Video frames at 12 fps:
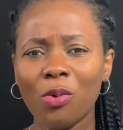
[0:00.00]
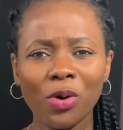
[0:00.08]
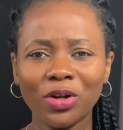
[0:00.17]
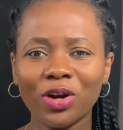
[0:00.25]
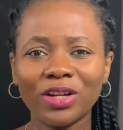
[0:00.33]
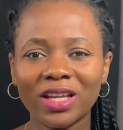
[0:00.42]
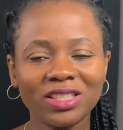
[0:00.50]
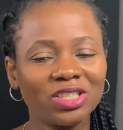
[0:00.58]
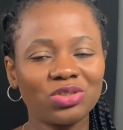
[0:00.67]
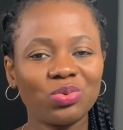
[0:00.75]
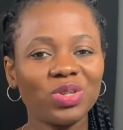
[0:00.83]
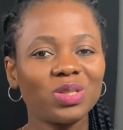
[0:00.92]
what
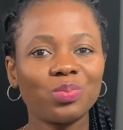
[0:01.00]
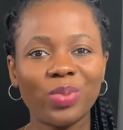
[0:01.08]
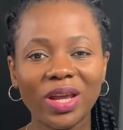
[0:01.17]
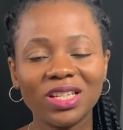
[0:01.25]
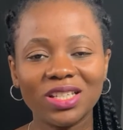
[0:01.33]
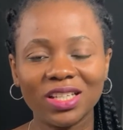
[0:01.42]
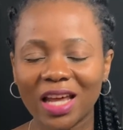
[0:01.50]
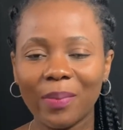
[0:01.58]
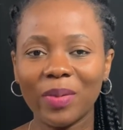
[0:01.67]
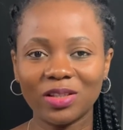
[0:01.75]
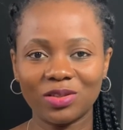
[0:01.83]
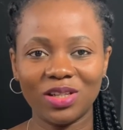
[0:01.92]
unnecessary spending did I
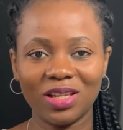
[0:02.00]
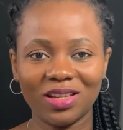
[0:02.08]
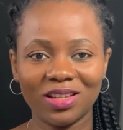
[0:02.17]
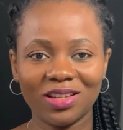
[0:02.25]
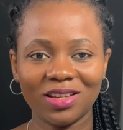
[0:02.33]
make today?